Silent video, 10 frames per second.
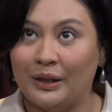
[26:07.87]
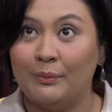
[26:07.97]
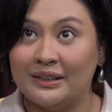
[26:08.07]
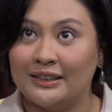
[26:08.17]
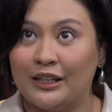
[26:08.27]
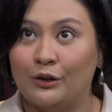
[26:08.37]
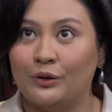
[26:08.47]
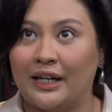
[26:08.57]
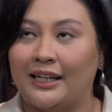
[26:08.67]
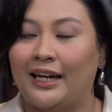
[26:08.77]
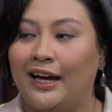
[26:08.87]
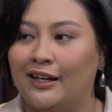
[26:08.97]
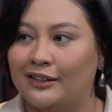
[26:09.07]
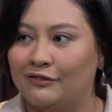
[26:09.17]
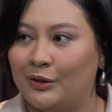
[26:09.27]
They basically look at
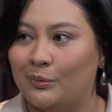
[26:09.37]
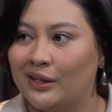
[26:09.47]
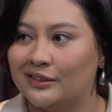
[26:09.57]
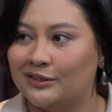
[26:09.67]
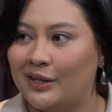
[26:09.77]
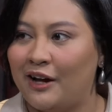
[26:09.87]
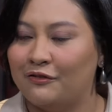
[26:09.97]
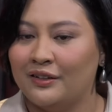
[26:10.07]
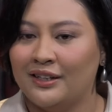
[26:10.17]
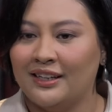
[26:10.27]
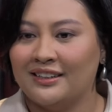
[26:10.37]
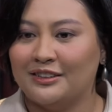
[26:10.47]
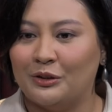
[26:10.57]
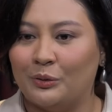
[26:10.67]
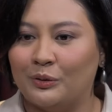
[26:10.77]
KL if they want to have,
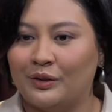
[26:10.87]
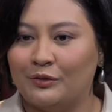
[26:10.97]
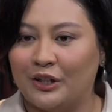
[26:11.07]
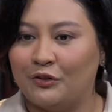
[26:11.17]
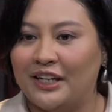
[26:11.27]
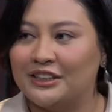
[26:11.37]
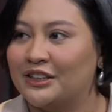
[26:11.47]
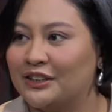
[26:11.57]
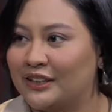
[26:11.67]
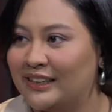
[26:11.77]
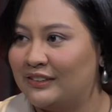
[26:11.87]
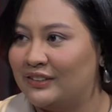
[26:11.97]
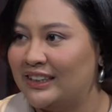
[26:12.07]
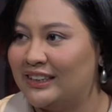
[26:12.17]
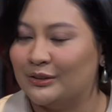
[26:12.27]
recreational
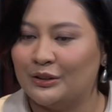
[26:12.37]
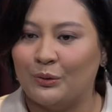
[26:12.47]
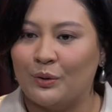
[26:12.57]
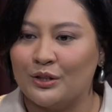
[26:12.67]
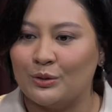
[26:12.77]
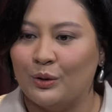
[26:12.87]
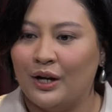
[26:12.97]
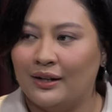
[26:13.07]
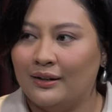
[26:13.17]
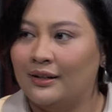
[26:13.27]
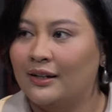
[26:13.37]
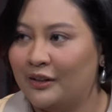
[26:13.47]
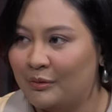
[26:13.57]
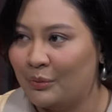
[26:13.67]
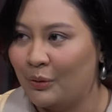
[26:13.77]
activities, or they want to
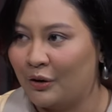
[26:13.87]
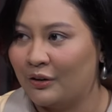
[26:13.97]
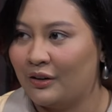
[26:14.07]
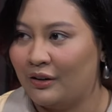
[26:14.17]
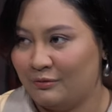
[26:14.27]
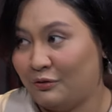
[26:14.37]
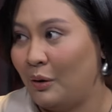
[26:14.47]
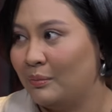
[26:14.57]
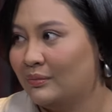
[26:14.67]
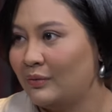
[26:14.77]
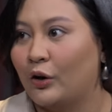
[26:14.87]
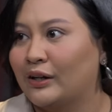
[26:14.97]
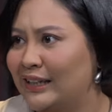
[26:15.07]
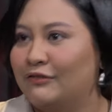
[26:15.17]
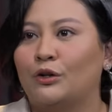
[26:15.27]
learn more from, or
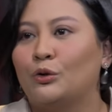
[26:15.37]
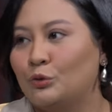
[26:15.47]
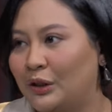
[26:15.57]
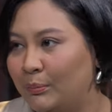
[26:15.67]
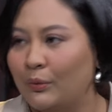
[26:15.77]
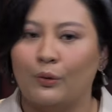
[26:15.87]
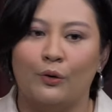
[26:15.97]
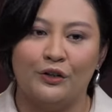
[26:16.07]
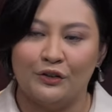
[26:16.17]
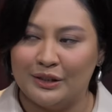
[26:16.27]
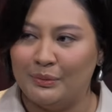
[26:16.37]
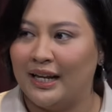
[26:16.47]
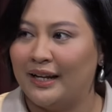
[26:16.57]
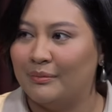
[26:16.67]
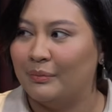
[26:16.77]
even go to Ipoh or Negeri
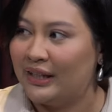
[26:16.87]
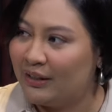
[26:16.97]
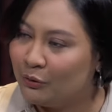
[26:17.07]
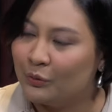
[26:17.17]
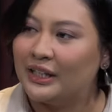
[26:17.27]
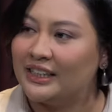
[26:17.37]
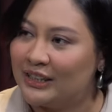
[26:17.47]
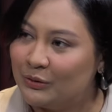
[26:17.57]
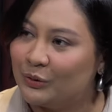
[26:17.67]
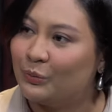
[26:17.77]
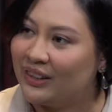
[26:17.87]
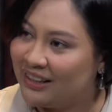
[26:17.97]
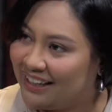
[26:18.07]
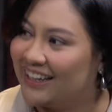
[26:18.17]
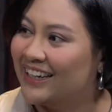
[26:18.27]
Sembilan, but they don't actually look
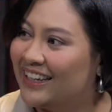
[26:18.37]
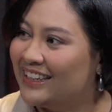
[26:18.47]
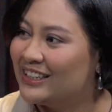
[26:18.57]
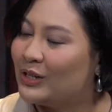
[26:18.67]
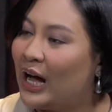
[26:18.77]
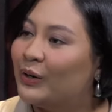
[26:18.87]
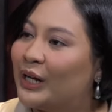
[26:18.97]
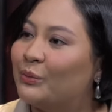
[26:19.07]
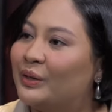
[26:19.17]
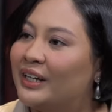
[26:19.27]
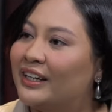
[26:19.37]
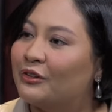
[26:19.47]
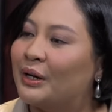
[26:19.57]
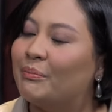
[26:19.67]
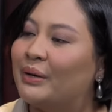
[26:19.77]
within. So how can we
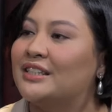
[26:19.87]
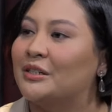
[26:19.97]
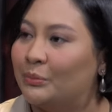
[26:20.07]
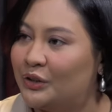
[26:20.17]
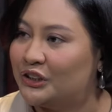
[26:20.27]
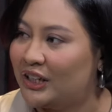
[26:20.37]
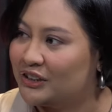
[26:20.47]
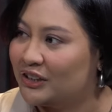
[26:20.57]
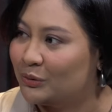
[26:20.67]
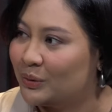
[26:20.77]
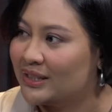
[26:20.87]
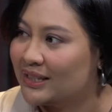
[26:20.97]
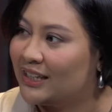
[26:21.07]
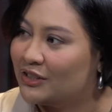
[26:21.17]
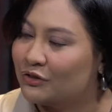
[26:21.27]
create better appreciation towards the
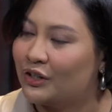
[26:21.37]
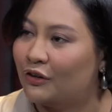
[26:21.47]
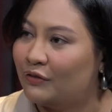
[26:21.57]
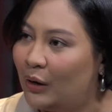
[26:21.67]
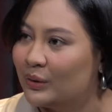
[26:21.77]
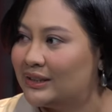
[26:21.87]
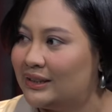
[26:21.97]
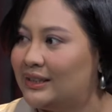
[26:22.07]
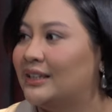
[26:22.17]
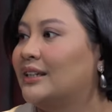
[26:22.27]
history of our city?